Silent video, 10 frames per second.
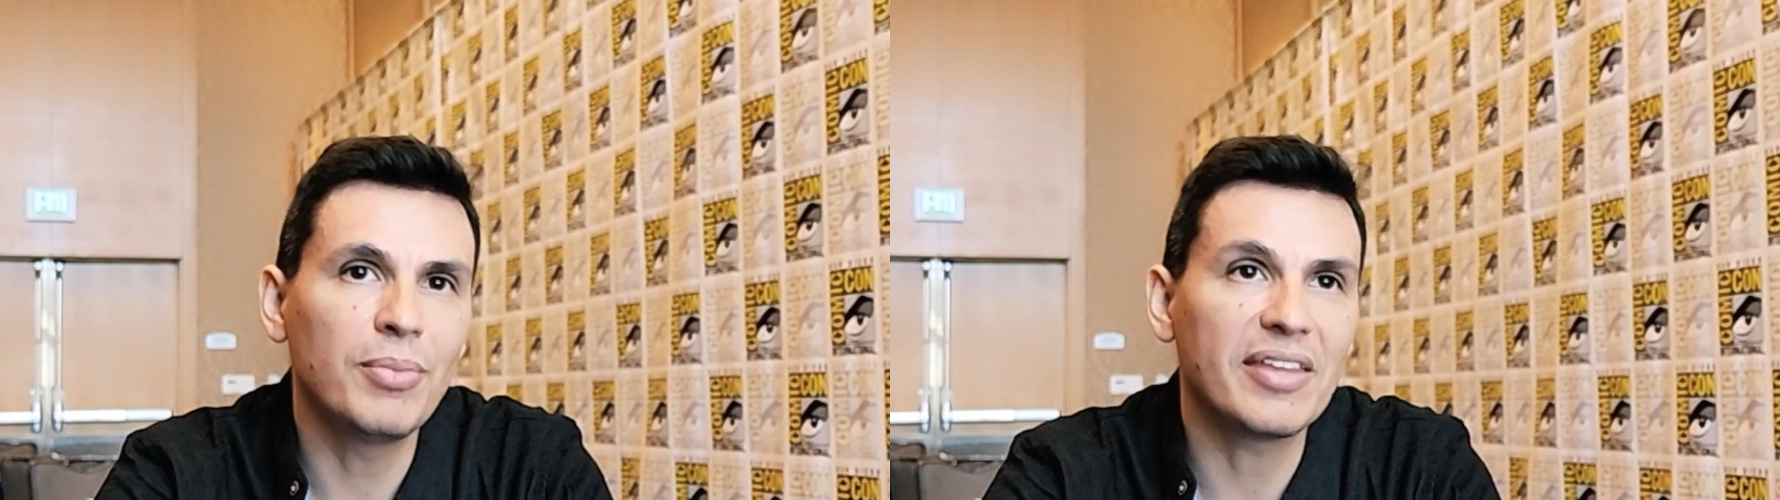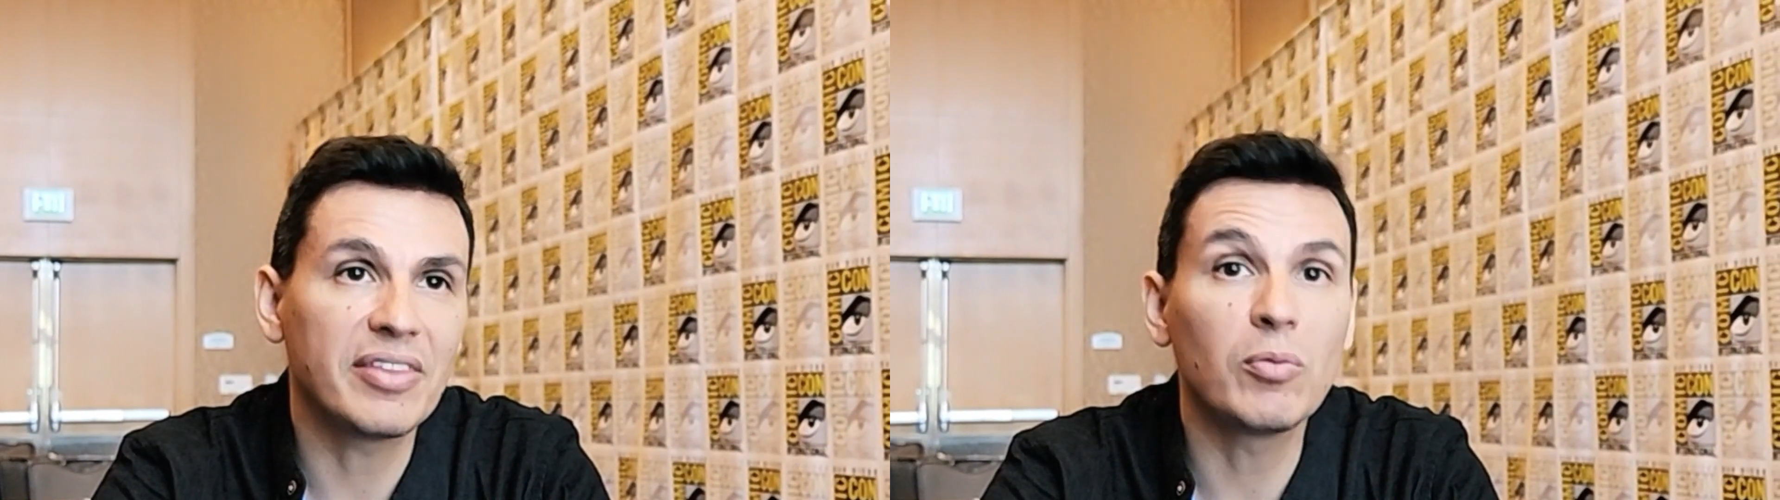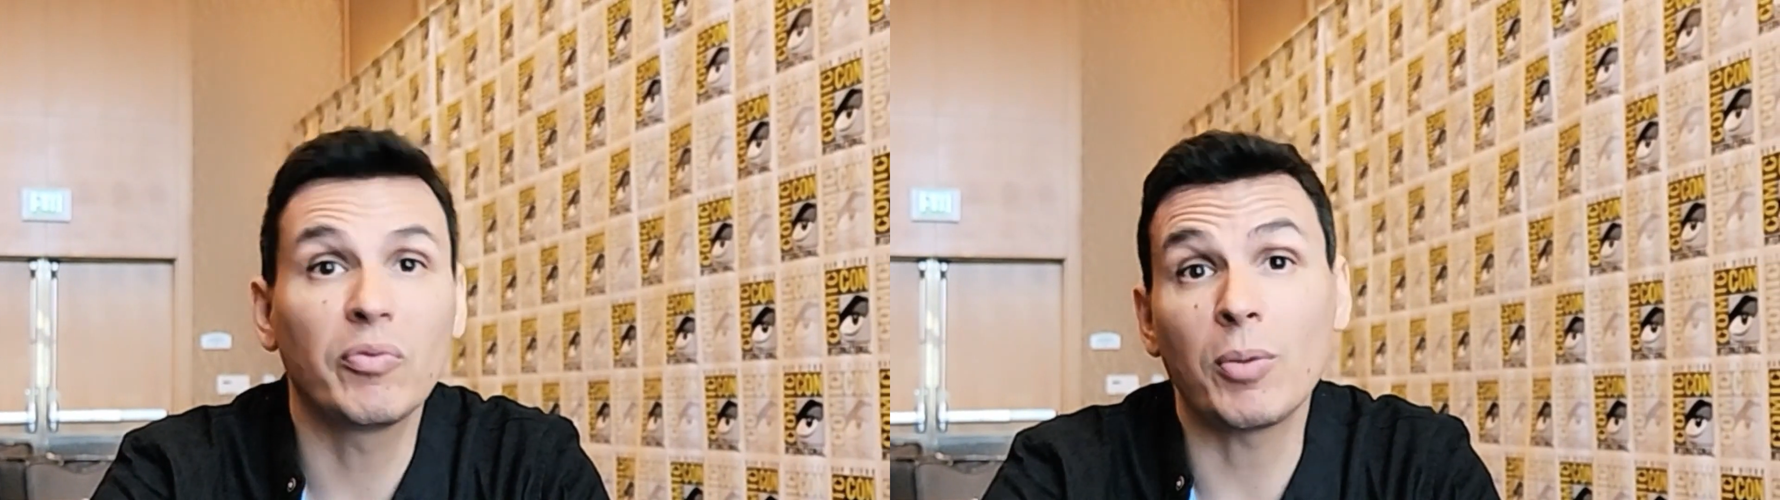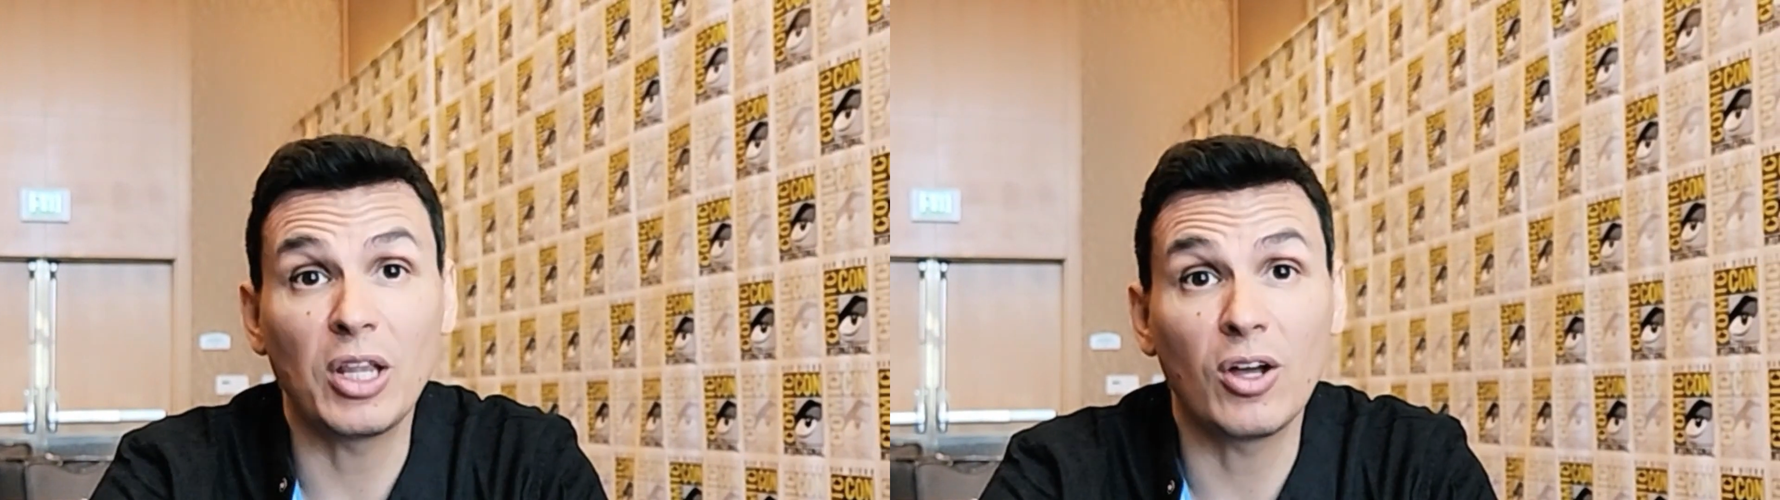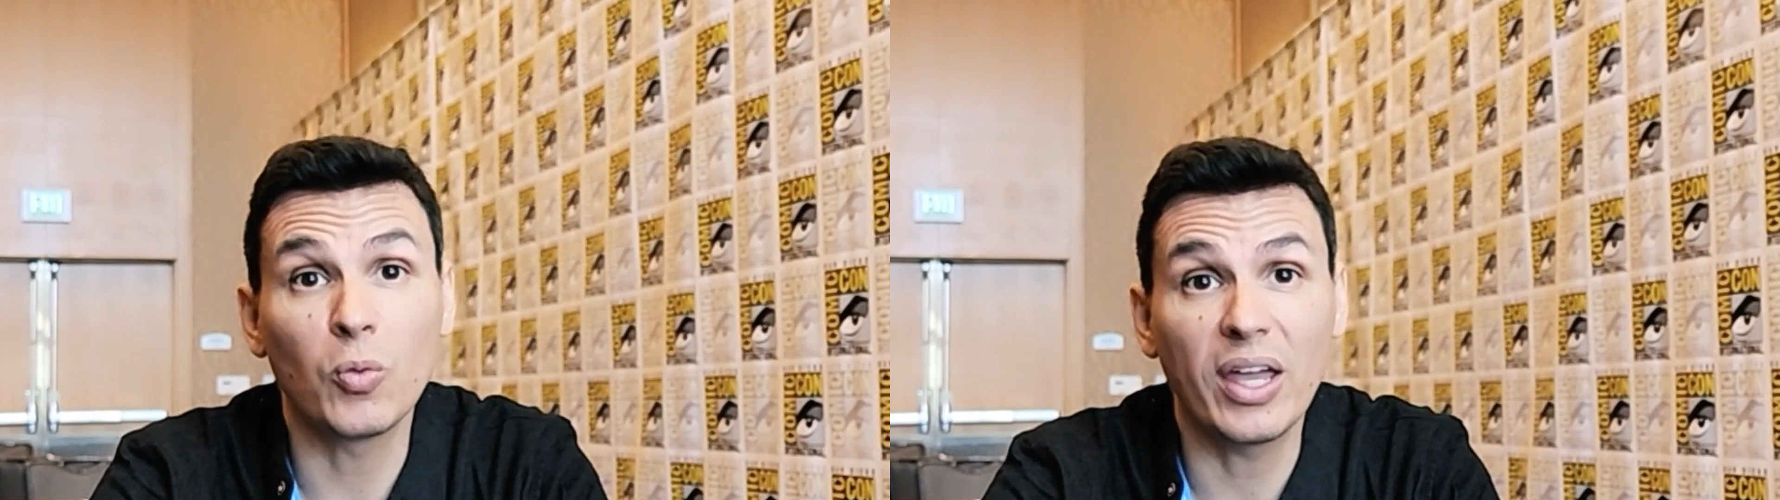I think we've come a
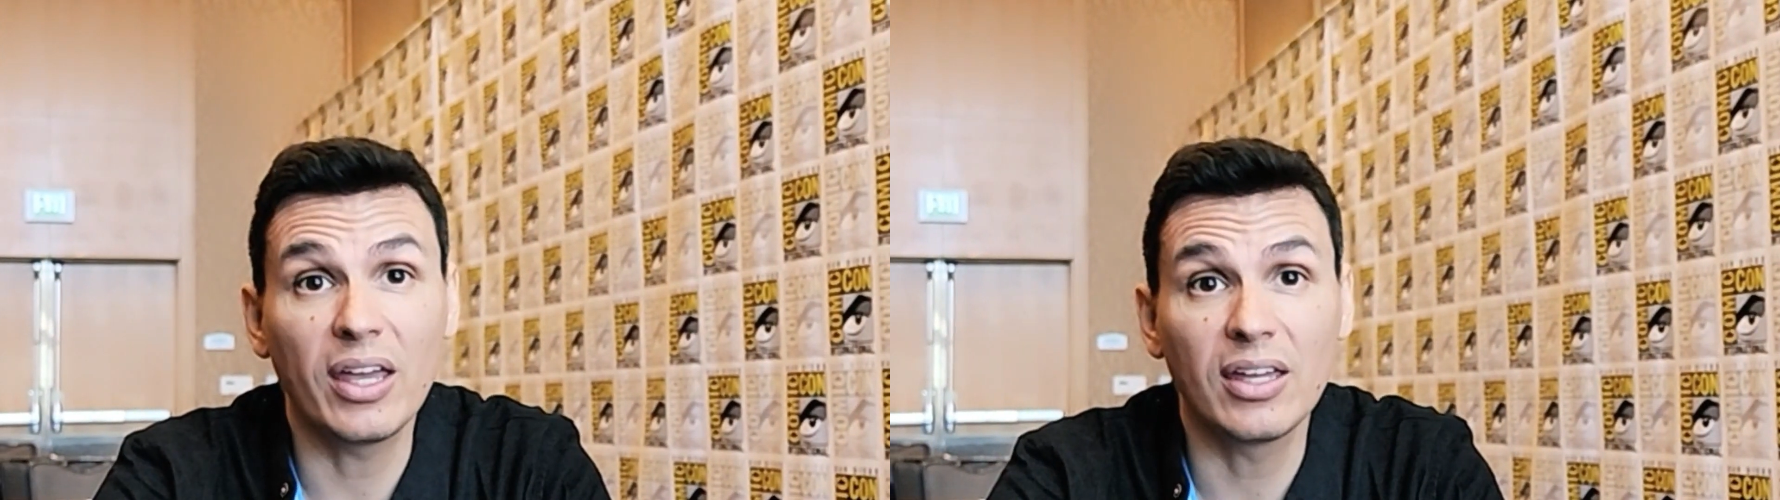long way.